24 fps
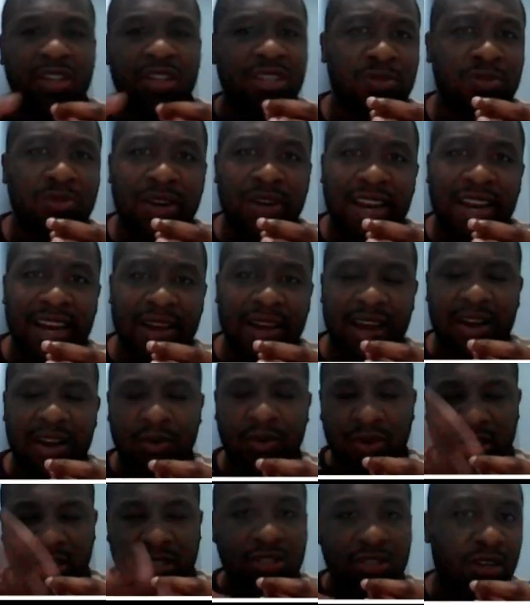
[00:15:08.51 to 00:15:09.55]
was
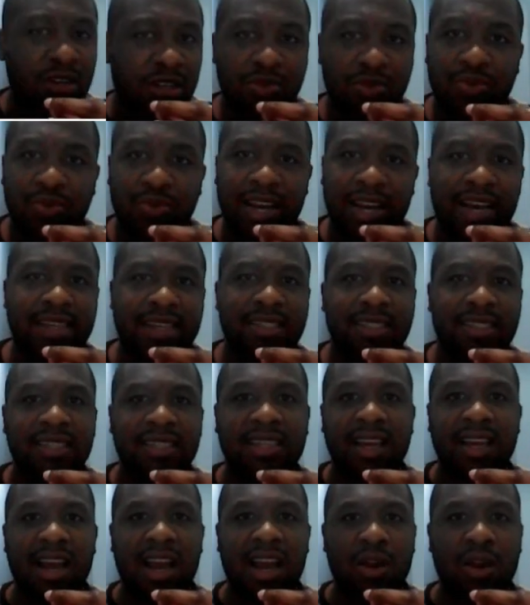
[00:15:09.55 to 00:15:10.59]
not
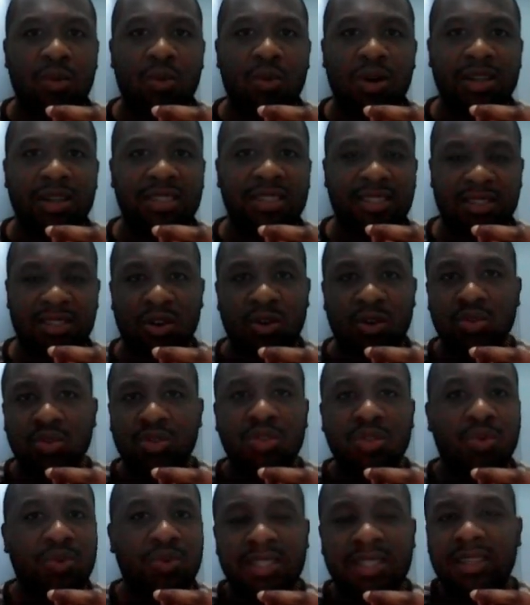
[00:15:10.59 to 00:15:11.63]
relaxing. I
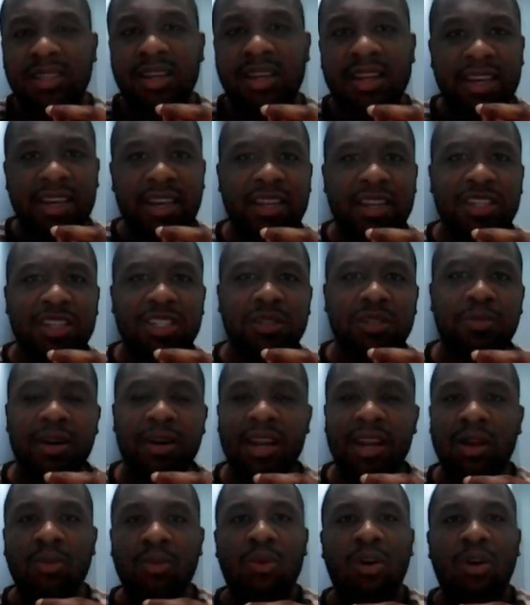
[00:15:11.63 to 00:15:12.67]
was also studying
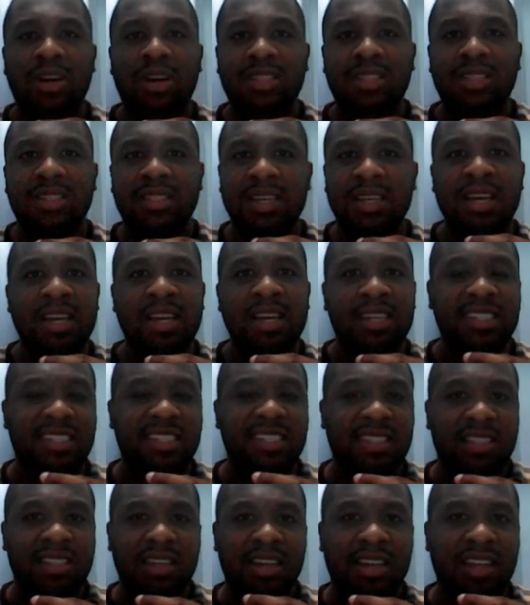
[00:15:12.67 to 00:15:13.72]
English, but I was
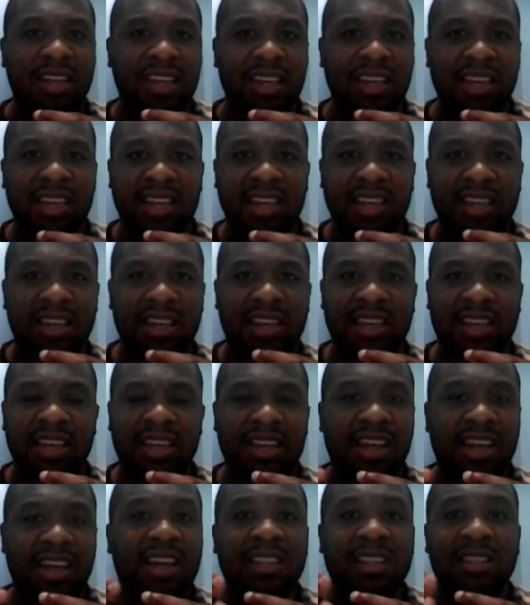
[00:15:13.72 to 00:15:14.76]

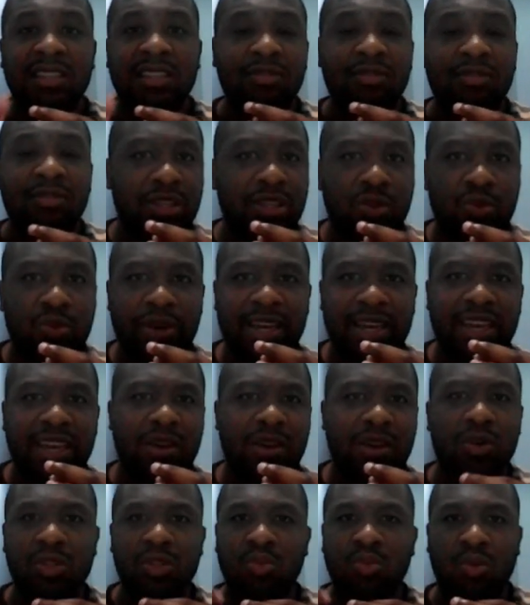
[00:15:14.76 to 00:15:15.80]
studying in a
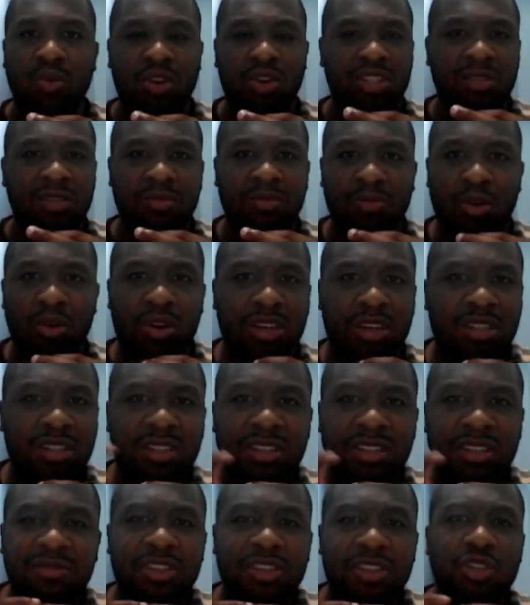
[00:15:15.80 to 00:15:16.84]
different way. I was watching
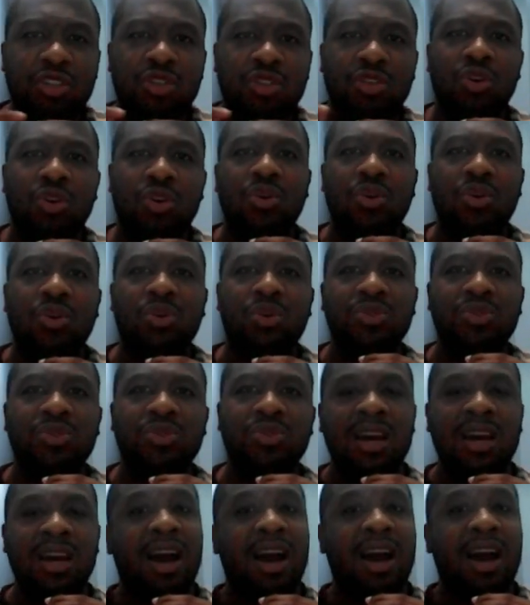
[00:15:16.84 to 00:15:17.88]
more TV
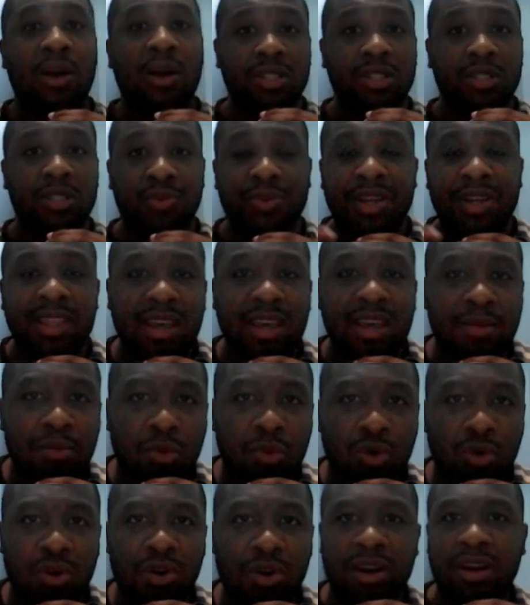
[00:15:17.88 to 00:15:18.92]
shows. I was
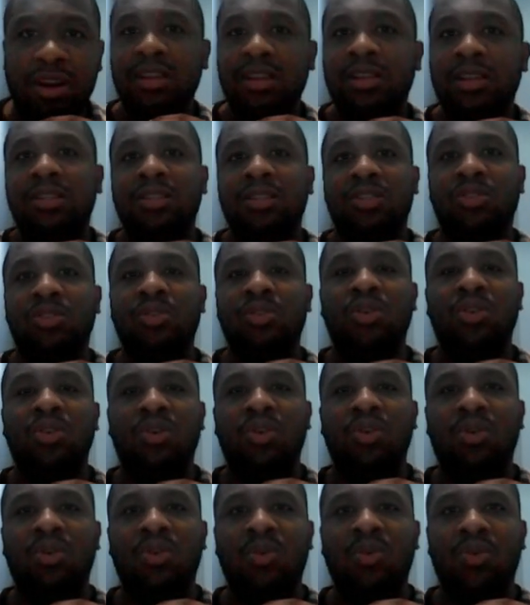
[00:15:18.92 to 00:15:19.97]
reading more.
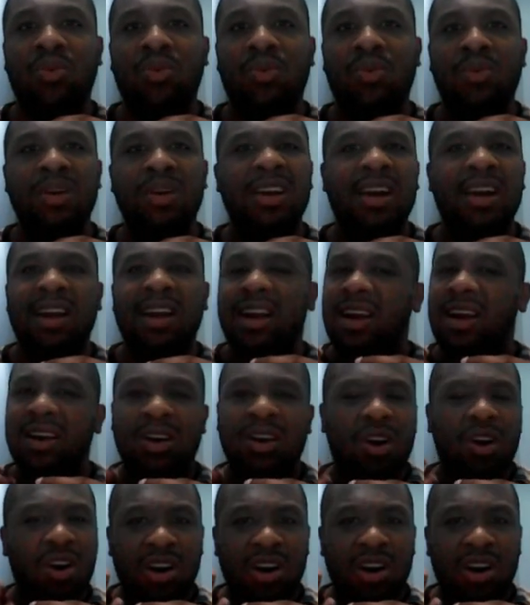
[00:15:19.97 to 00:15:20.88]
So,